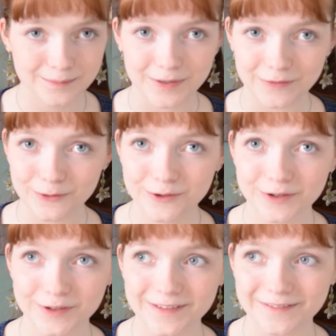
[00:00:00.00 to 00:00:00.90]

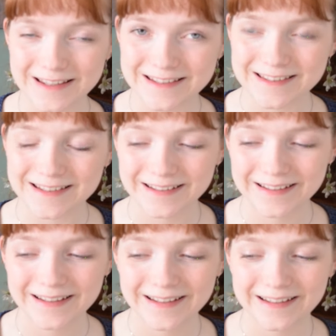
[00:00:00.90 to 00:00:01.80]
pavuk vest.
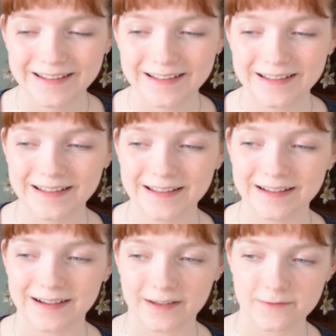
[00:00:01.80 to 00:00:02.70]

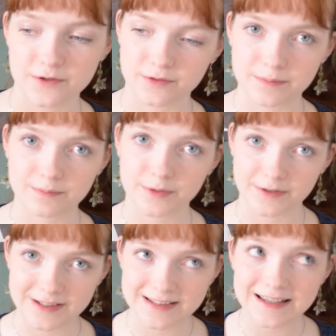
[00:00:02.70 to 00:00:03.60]
I have shown it
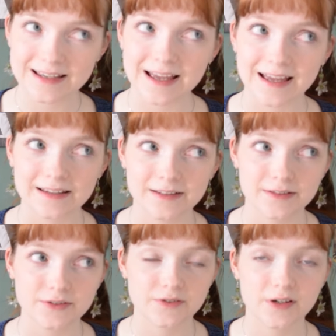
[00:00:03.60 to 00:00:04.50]
previously,
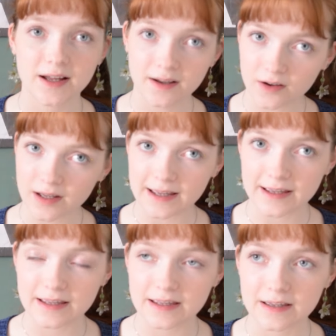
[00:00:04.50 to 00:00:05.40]
and I got
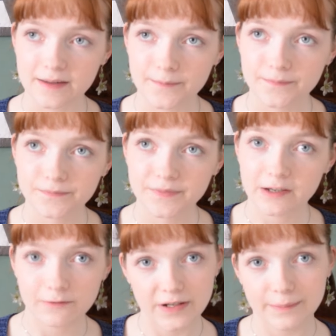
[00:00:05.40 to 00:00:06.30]
a
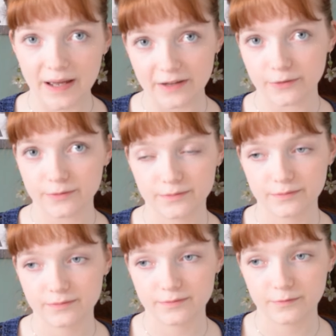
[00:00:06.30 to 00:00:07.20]
free pattern
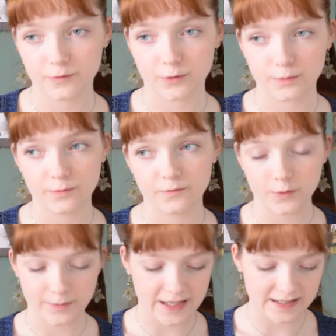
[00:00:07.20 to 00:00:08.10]

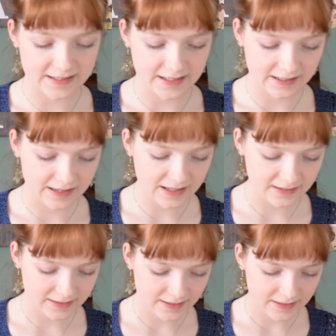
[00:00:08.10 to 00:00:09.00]
from test knitting
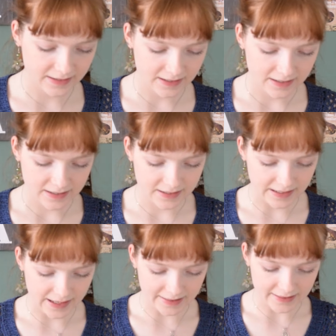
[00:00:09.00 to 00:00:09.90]
that.
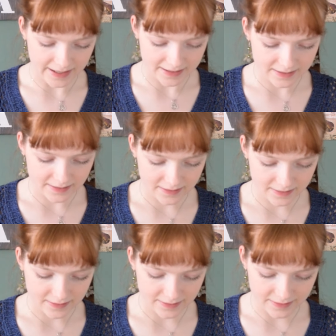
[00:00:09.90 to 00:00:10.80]
And then
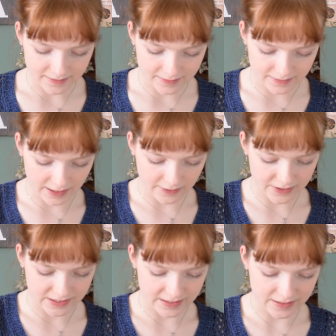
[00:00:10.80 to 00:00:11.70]
there
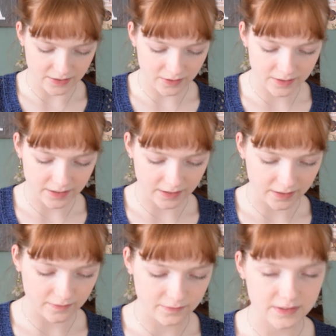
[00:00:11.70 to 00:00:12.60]
is this yarn that I
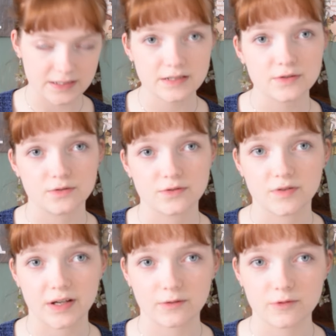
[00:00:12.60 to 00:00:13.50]
have. This is also
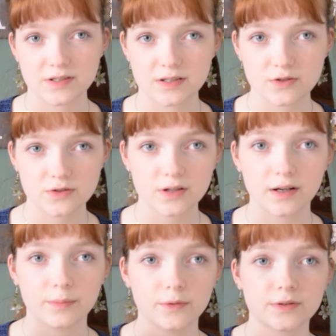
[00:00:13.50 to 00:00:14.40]
an acquisition.
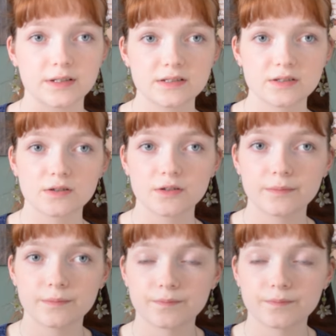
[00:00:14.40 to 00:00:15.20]
I bought this yarn.